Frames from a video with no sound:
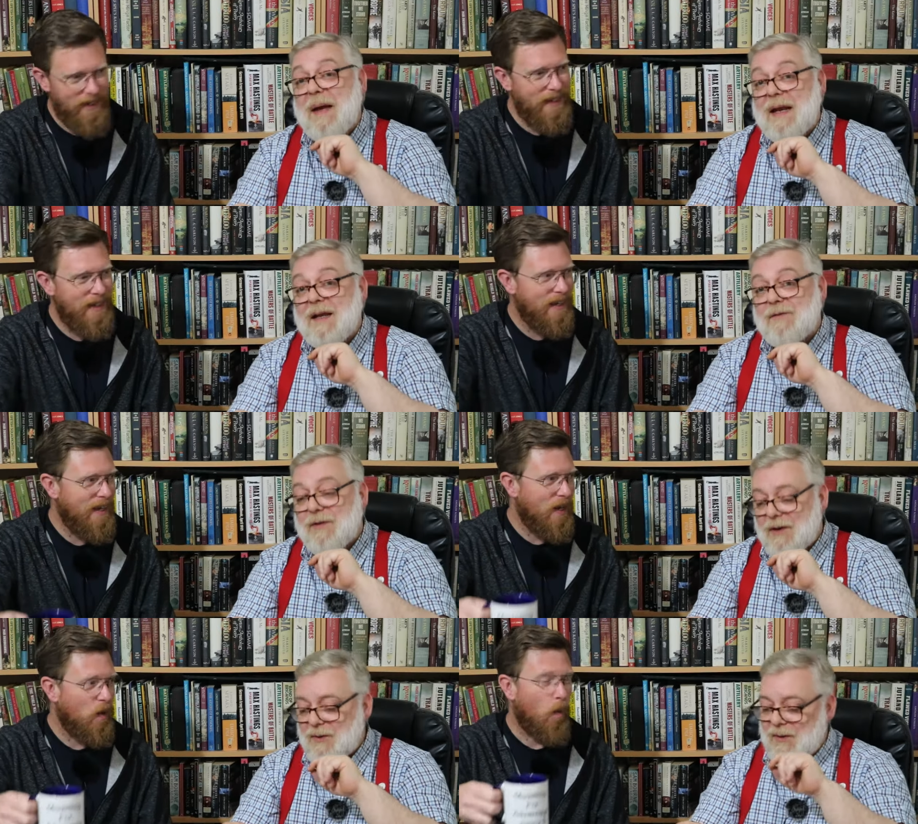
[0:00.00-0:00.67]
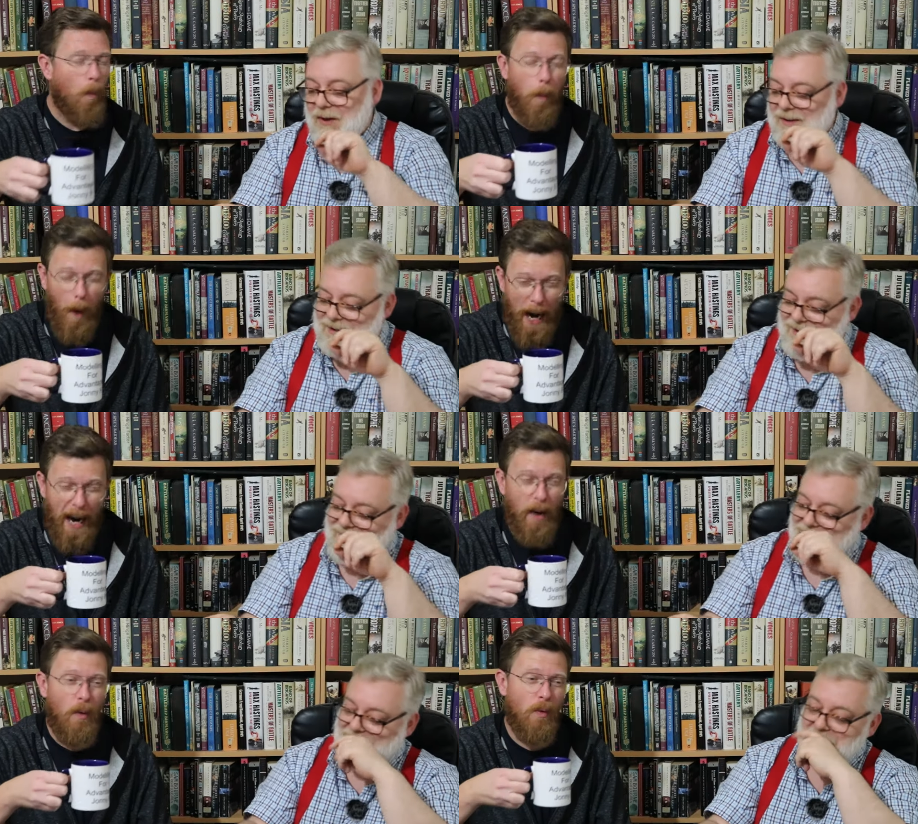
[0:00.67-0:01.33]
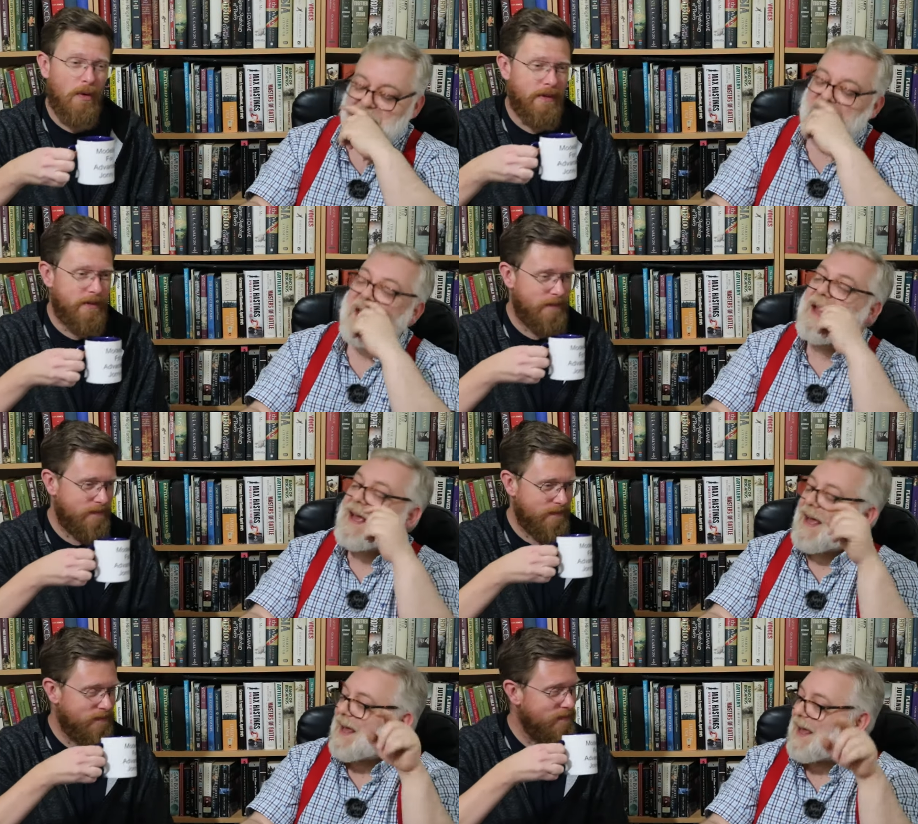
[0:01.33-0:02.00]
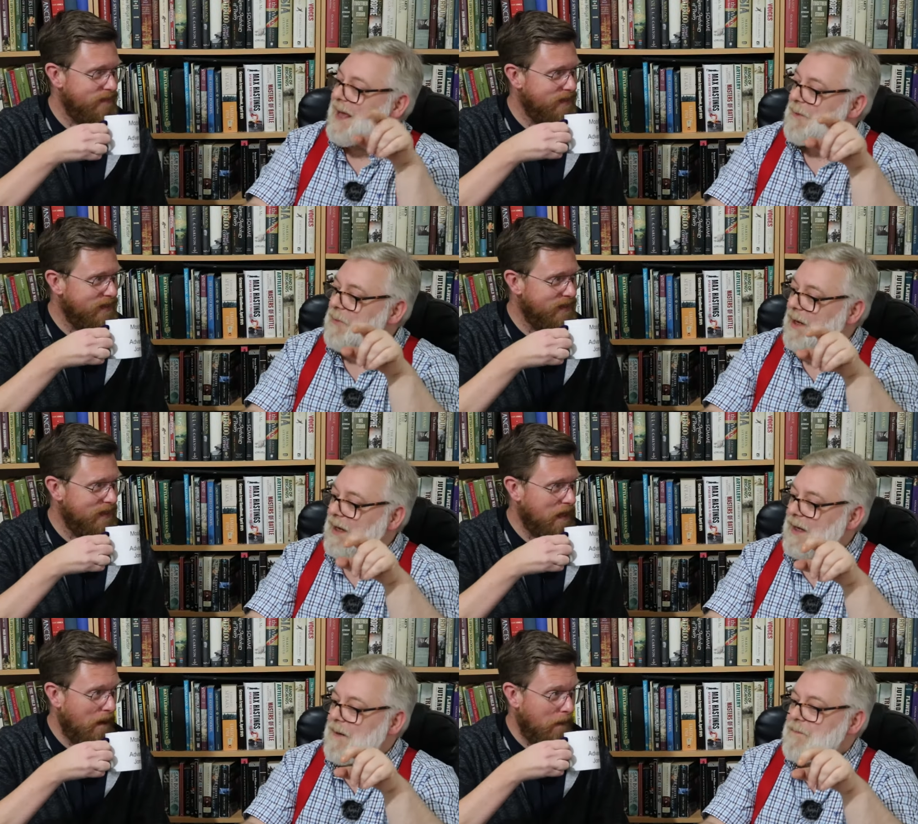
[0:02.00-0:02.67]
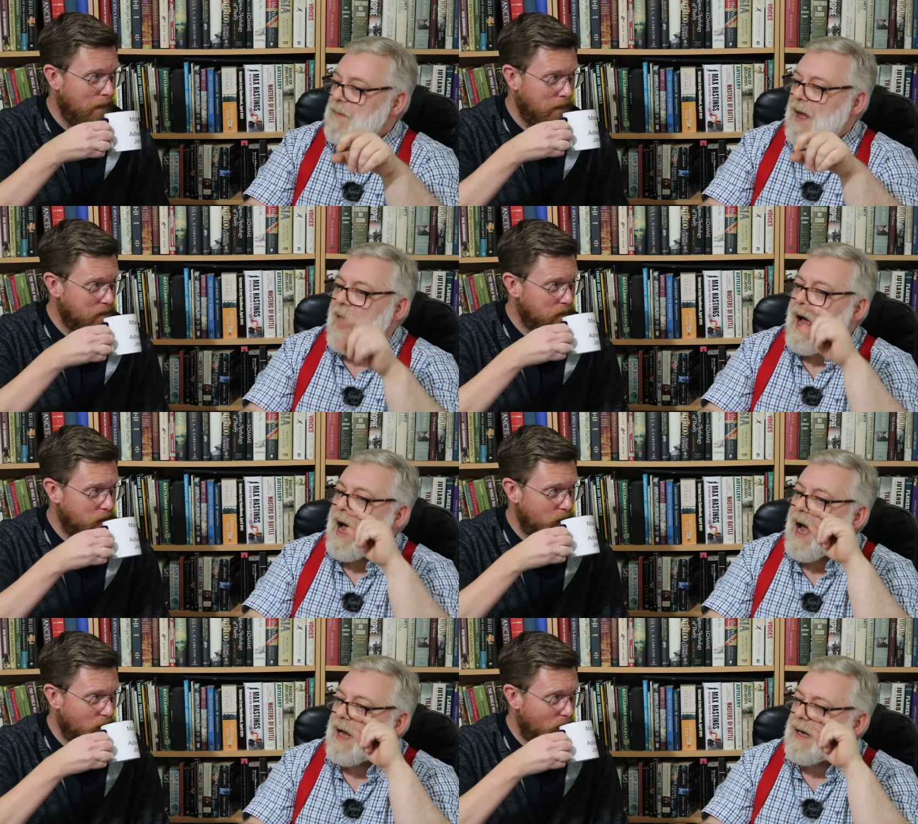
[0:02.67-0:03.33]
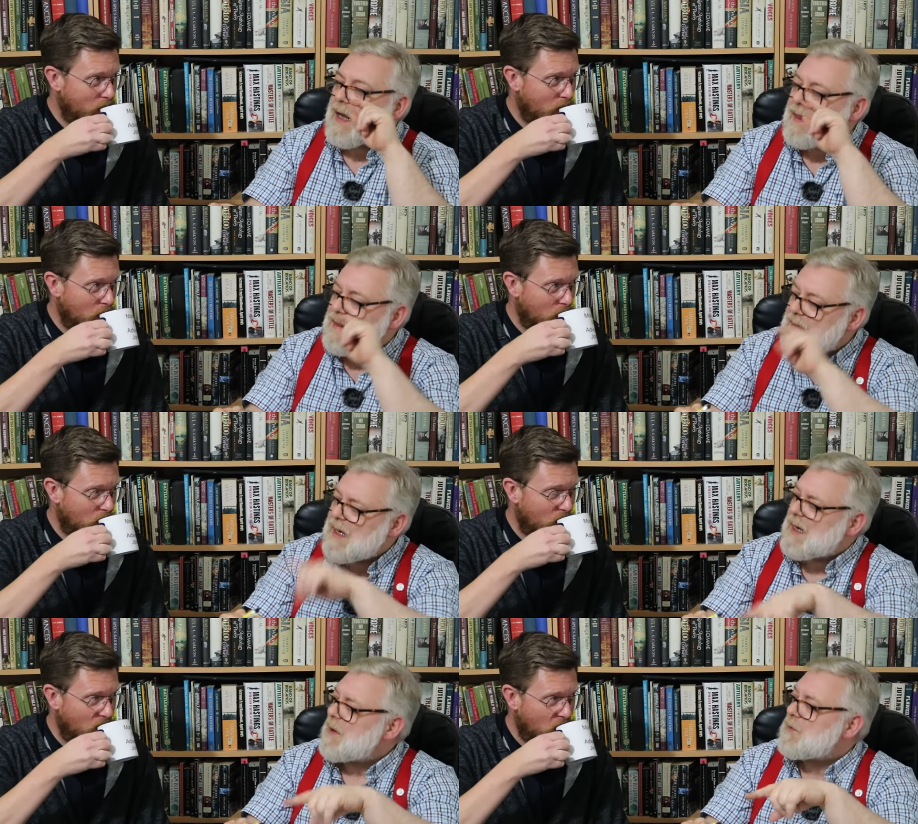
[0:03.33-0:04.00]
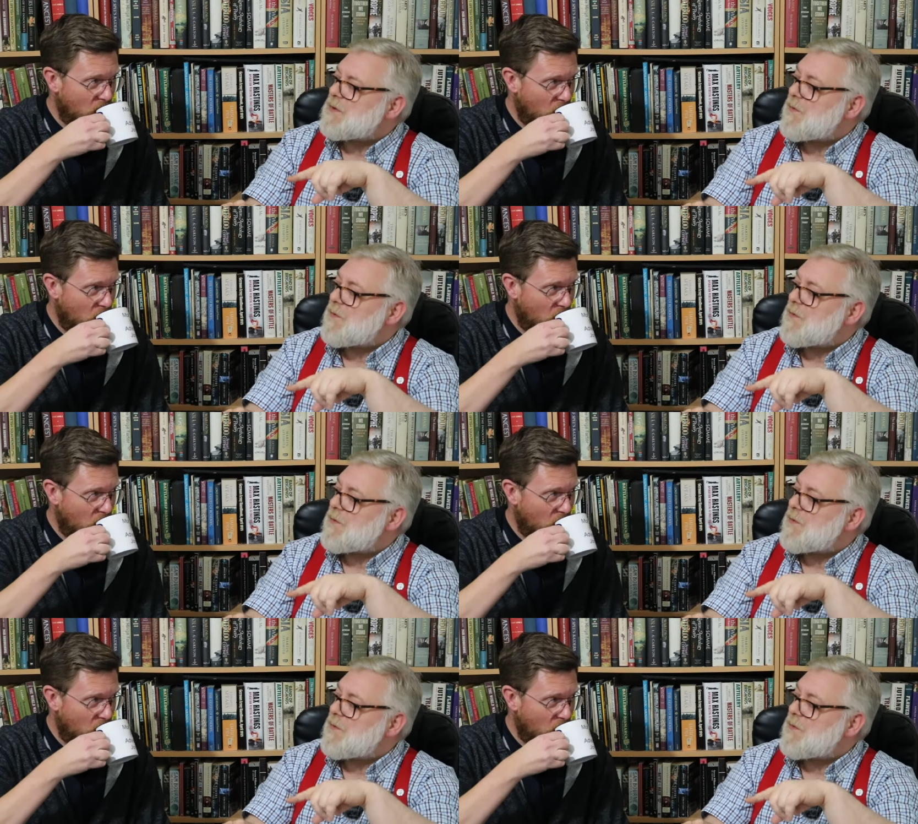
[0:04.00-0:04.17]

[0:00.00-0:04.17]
Speaker 1: penny for you youngsters, wow. a halfpenny and I think it was